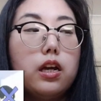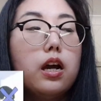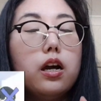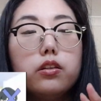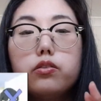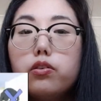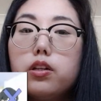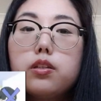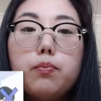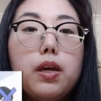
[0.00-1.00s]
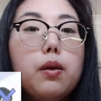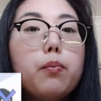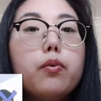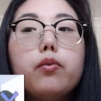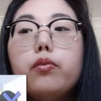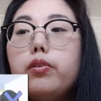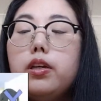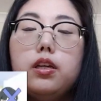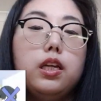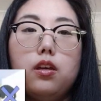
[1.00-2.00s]
can't trust people,
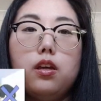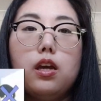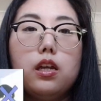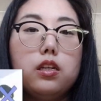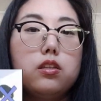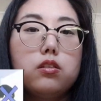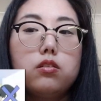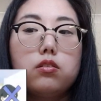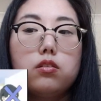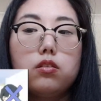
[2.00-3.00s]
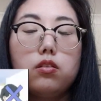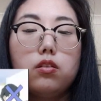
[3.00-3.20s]
and it's just